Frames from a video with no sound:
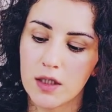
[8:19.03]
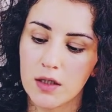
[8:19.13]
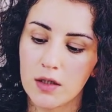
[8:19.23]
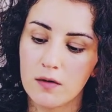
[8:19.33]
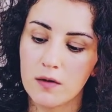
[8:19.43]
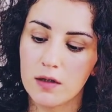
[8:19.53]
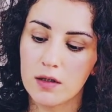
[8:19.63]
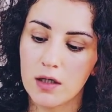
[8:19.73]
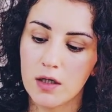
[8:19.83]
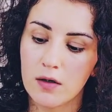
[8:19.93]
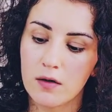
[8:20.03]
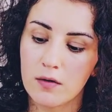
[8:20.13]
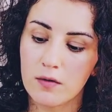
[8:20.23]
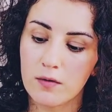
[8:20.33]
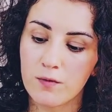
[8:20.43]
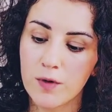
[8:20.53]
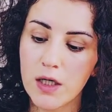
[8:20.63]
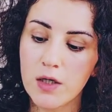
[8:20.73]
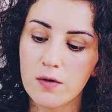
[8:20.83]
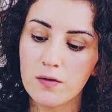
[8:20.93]
You could
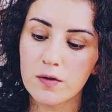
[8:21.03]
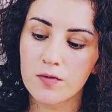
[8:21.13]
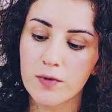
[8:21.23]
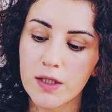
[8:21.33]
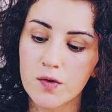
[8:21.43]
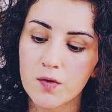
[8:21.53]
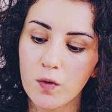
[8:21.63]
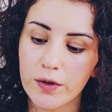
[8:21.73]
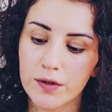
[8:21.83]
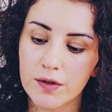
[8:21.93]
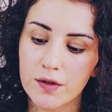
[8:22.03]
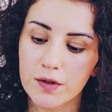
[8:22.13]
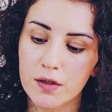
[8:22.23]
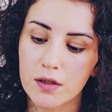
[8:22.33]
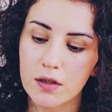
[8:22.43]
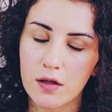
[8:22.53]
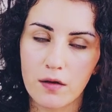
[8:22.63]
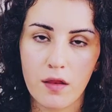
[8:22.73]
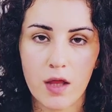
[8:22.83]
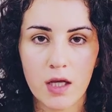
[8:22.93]
reuse, resource
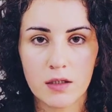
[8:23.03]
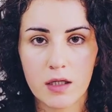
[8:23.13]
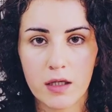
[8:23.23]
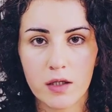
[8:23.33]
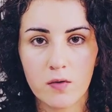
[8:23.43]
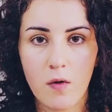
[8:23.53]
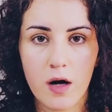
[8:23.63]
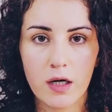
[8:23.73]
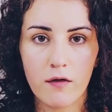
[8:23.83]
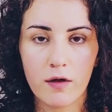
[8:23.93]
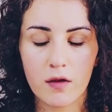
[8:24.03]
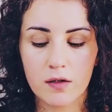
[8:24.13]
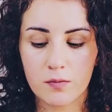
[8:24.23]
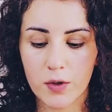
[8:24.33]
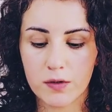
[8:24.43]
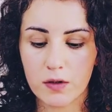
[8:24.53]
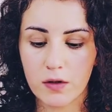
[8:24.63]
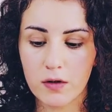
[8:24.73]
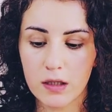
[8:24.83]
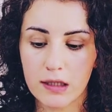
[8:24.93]
the things that you are giving this person
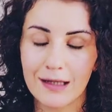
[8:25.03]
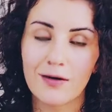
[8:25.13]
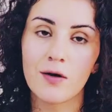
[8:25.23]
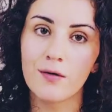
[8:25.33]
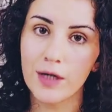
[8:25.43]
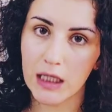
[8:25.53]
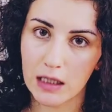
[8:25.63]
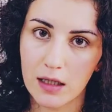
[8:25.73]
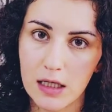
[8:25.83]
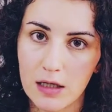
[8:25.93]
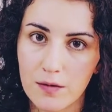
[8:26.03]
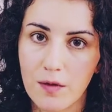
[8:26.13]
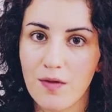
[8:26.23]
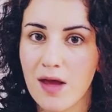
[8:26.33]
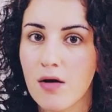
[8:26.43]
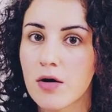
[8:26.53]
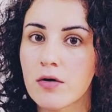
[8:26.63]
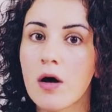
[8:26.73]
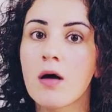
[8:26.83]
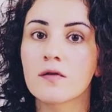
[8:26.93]
currently, knowing that they are
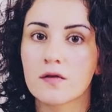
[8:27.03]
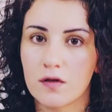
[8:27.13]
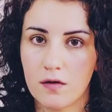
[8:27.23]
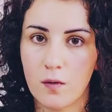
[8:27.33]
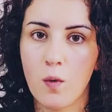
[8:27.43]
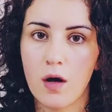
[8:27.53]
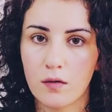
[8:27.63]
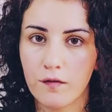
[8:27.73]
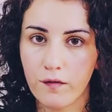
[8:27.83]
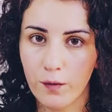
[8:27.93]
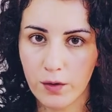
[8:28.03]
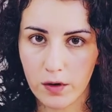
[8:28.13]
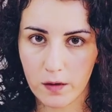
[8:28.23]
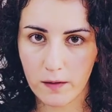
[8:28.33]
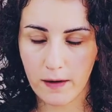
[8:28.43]
not the one for you.